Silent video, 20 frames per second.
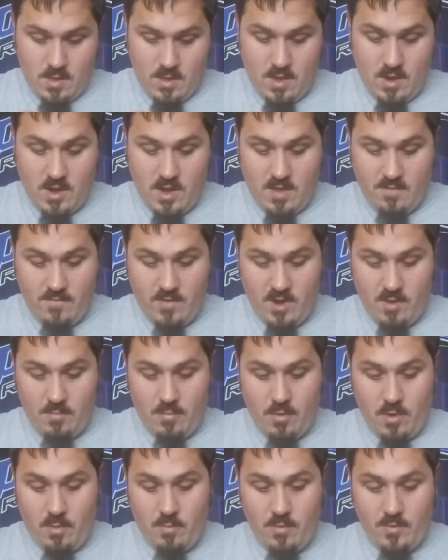Didn't have any
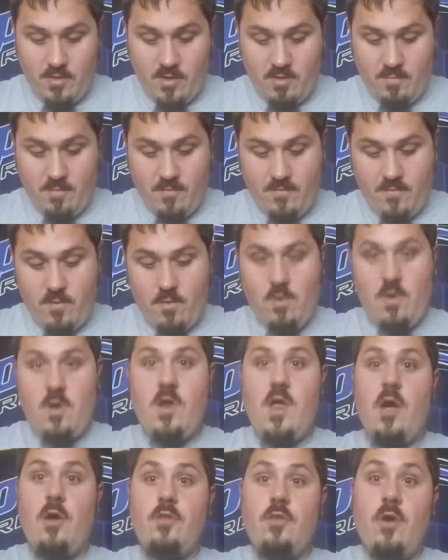problem with this before, and
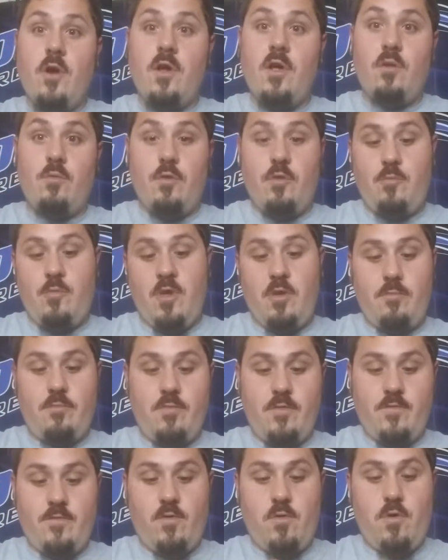now it's arguing with me.
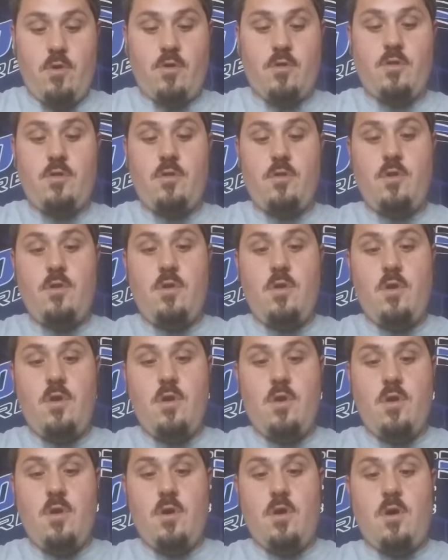Of course.
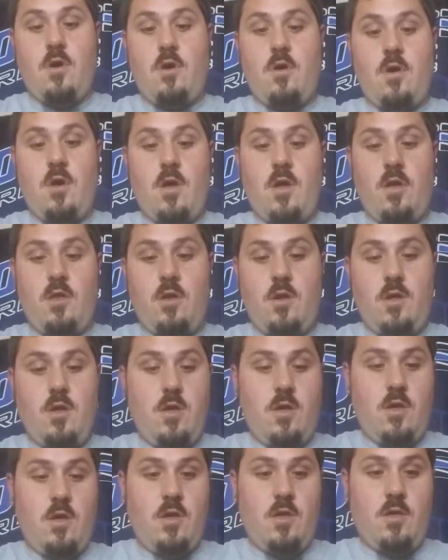Alright.
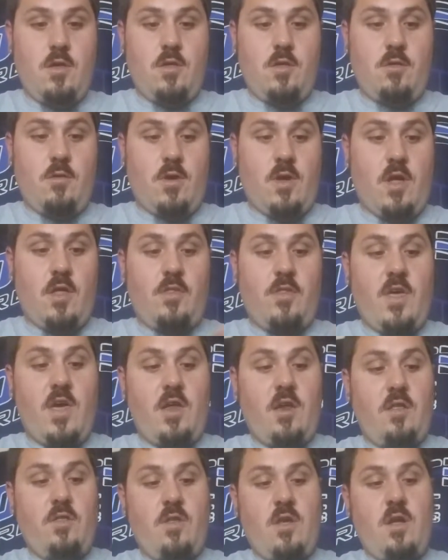So I got
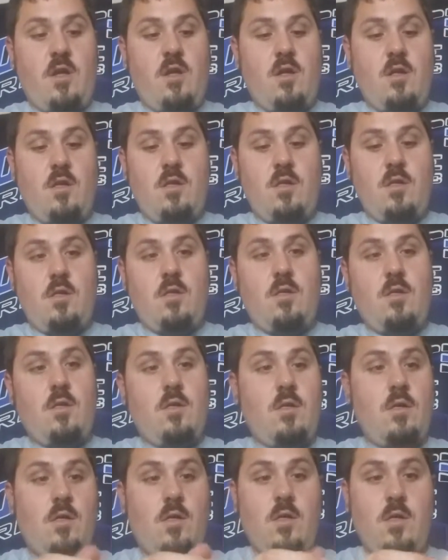that in there.
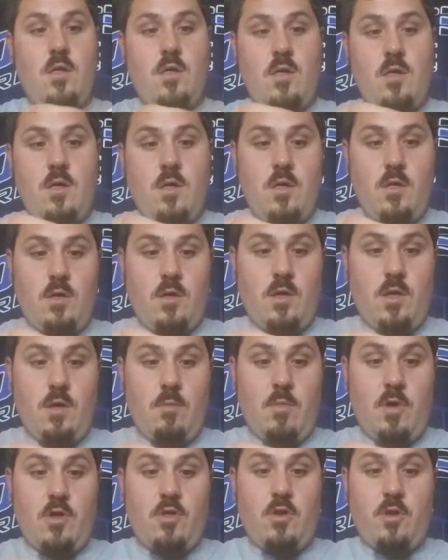
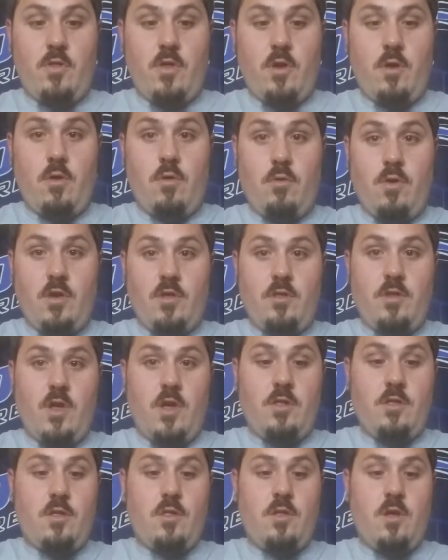Make sure that O-ring
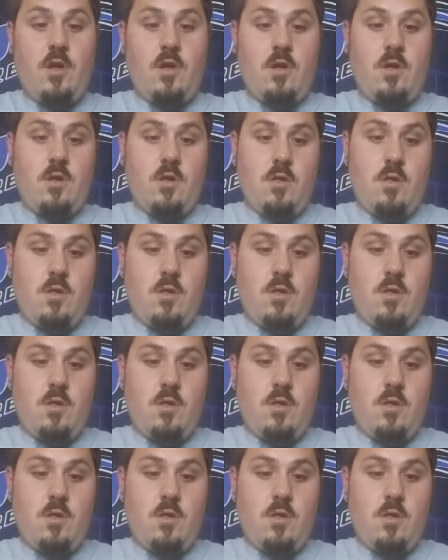stays in there.